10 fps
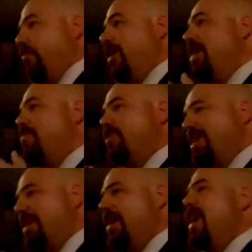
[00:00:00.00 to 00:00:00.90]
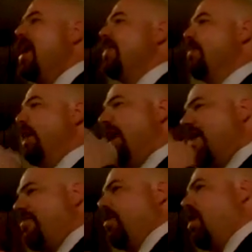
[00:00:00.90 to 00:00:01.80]
We keep thinking that we
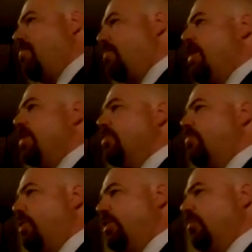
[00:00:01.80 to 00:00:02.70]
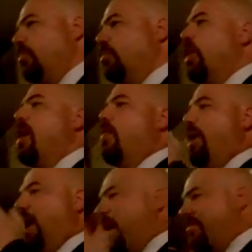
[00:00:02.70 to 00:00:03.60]
have to compromise our principles, we
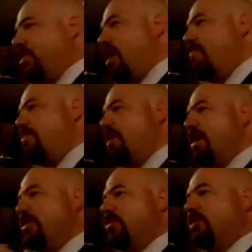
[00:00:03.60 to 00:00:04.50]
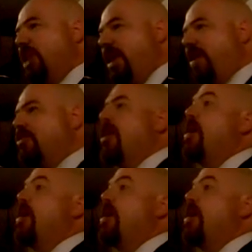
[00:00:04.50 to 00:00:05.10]
have to compromise our stands,